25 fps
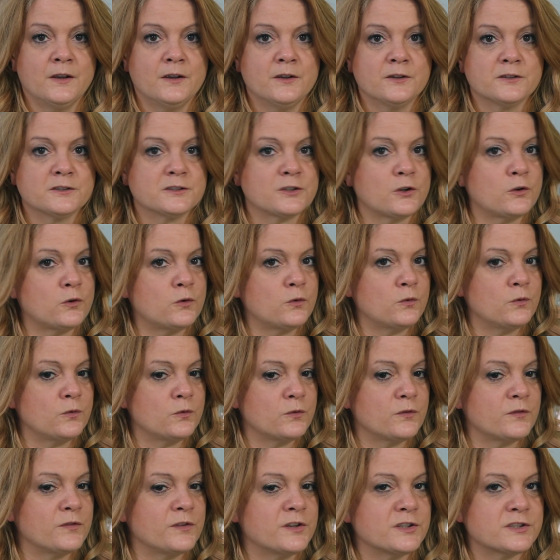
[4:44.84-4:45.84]

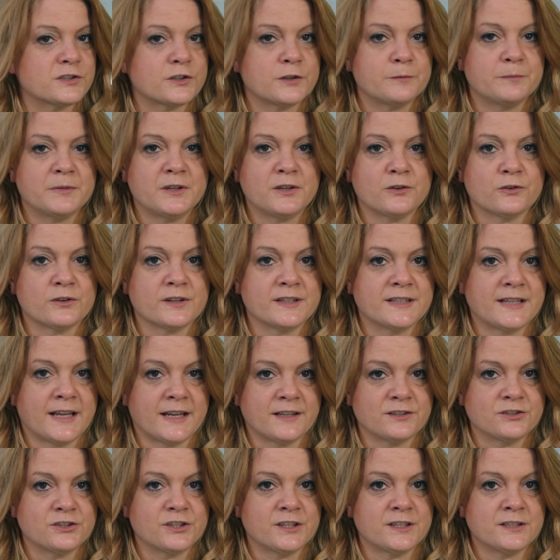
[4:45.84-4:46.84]
So this could be your
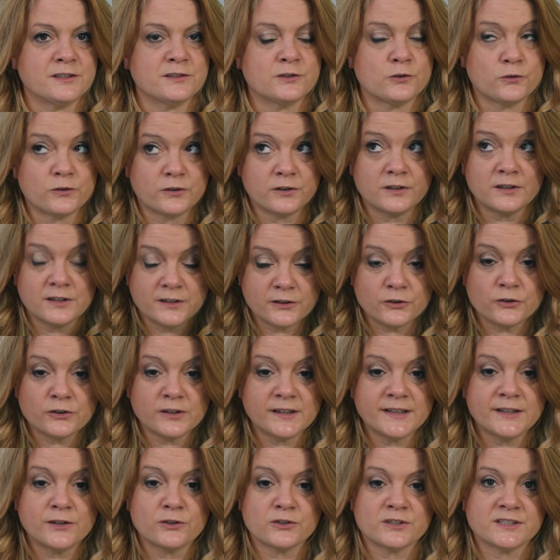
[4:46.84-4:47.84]
intentions or
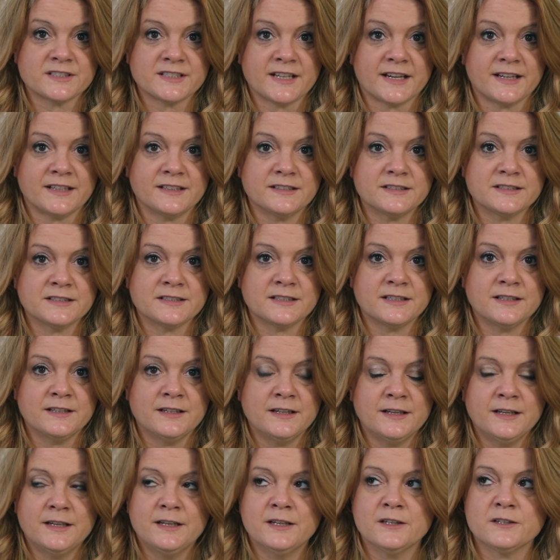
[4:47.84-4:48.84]
literally your sights.
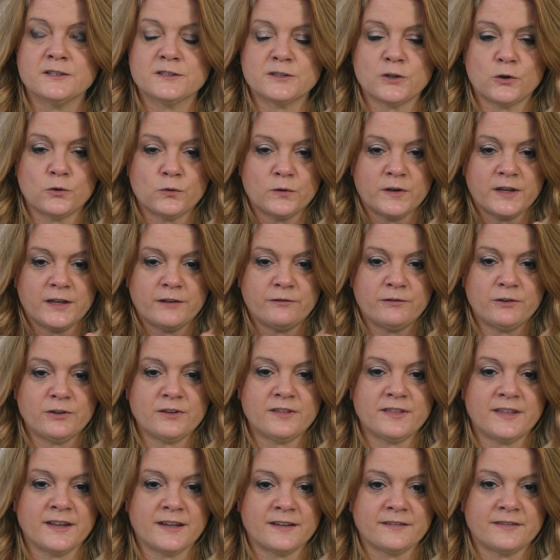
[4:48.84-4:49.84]
So if you
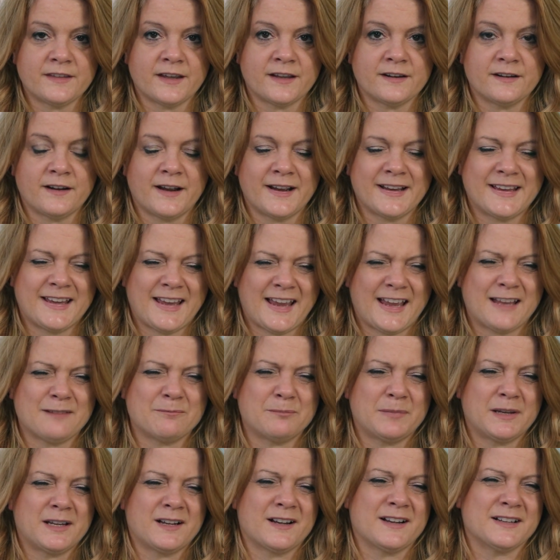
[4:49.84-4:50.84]
think that I
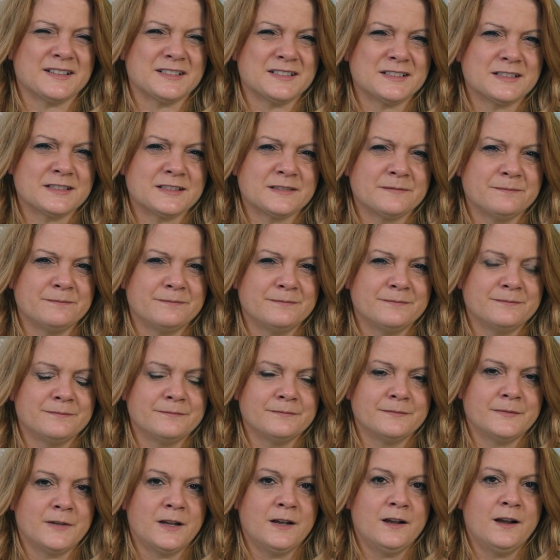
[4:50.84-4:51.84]
can't because
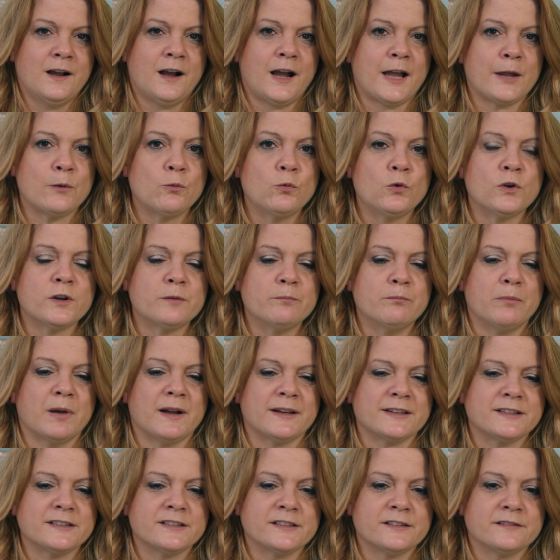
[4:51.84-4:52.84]
I would,
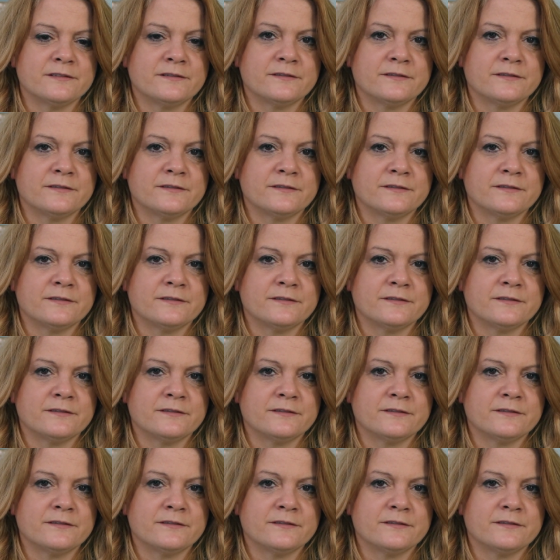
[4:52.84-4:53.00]
but,